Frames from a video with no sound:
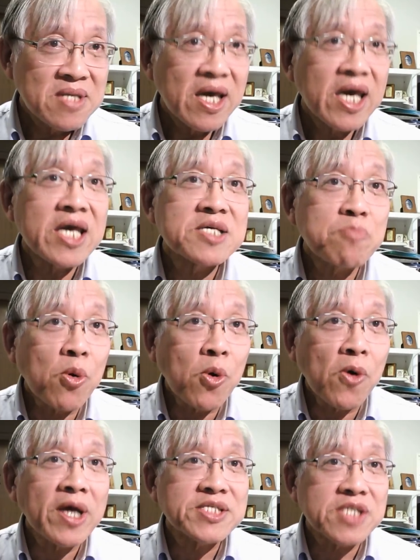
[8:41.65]
He is poor
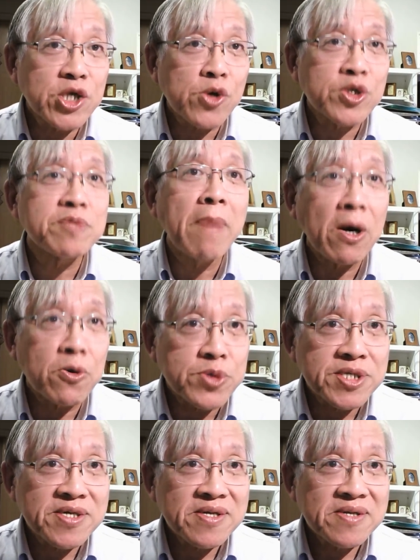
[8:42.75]
as a church
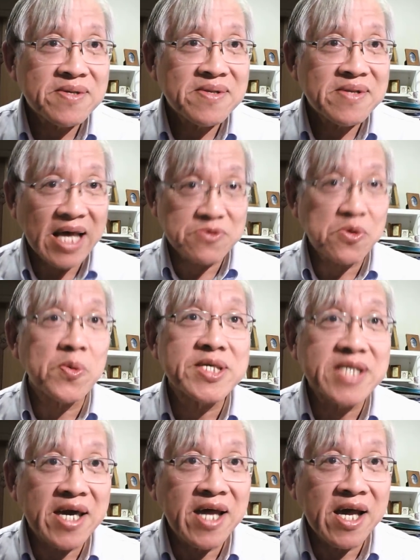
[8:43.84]
mouse. That's what we
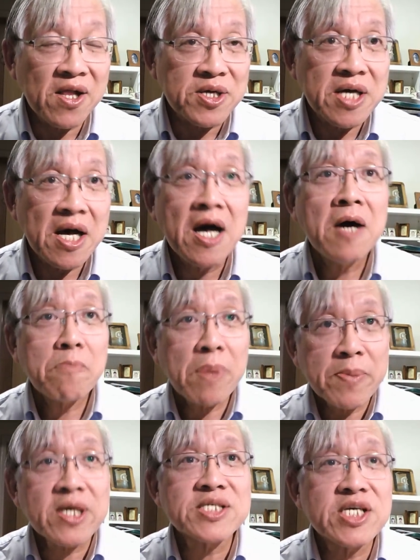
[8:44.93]
say in English. But
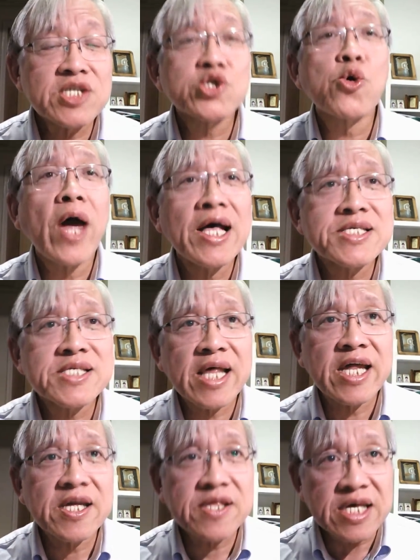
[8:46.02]
because he's
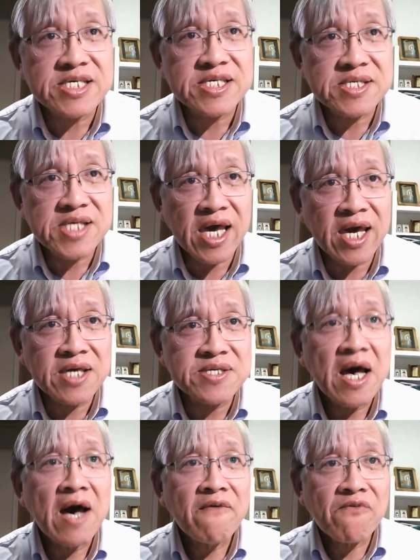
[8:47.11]
translated these things
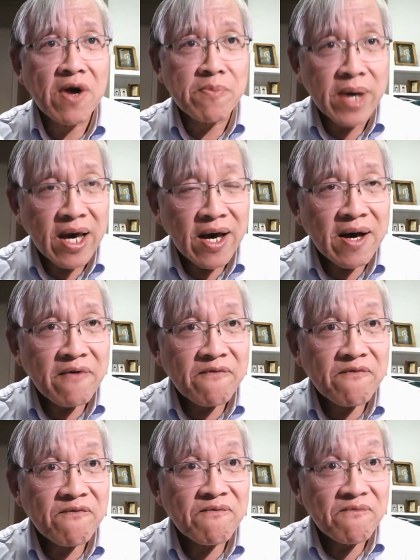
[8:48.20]
from
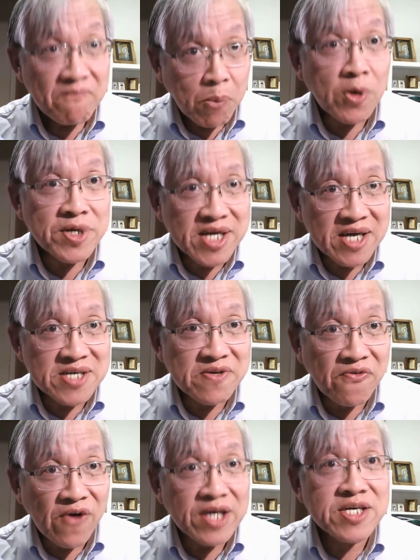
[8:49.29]
Portuguese to
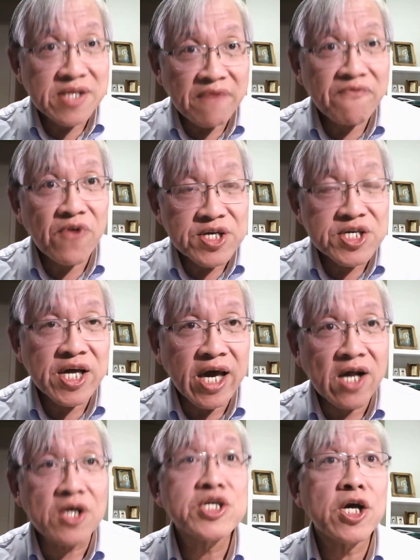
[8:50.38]
French and then French to
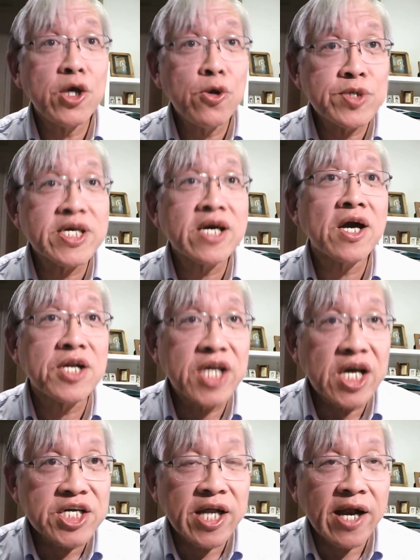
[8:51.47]
English using a
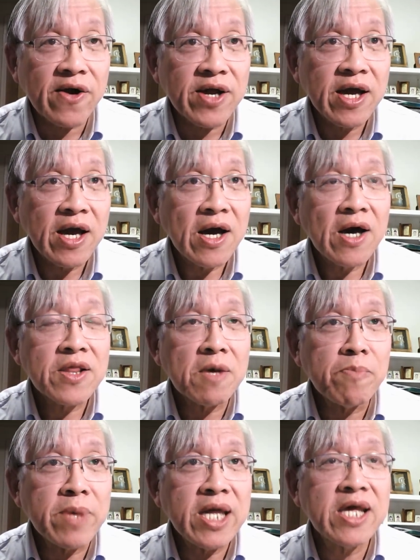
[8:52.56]
dictionary, the
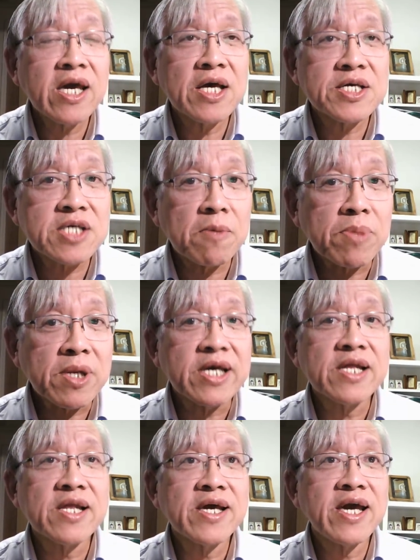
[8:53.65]
meaning is
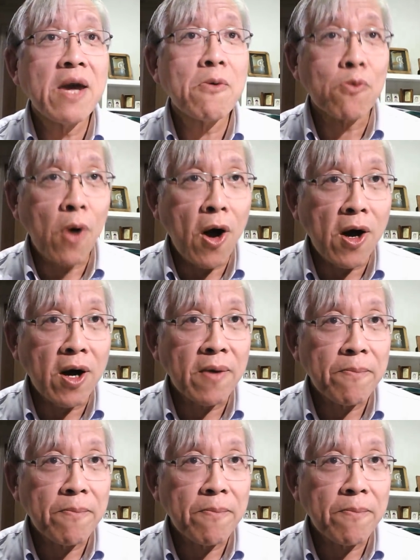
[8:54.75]
completely wrong.